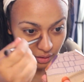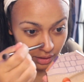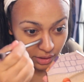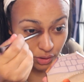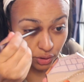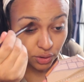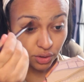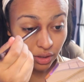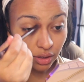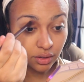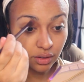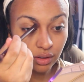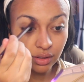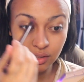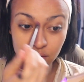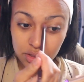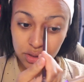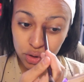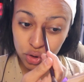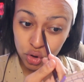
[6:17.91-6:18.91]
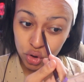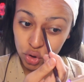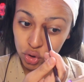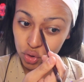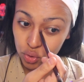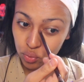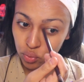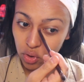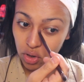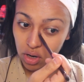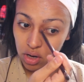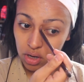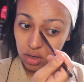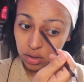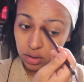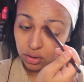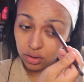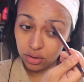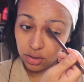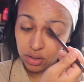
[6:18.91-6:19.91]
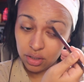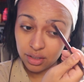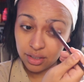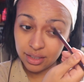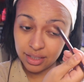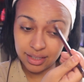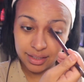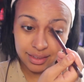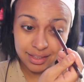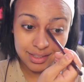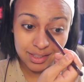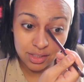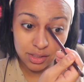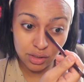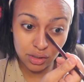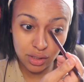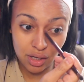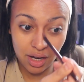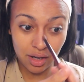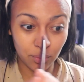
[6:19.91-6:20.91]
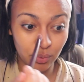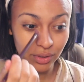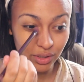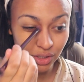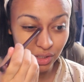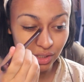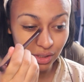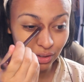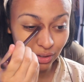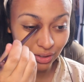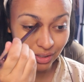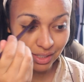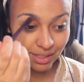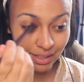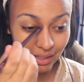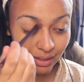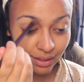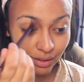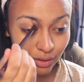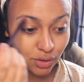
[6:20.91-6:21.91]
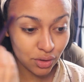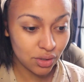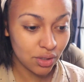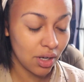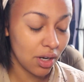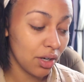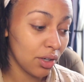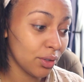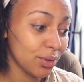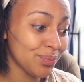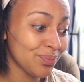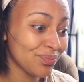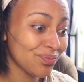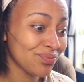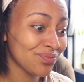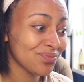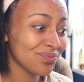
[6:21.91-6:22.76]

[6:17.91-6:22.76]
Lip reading: this is a strong look and this is not what she looks like. So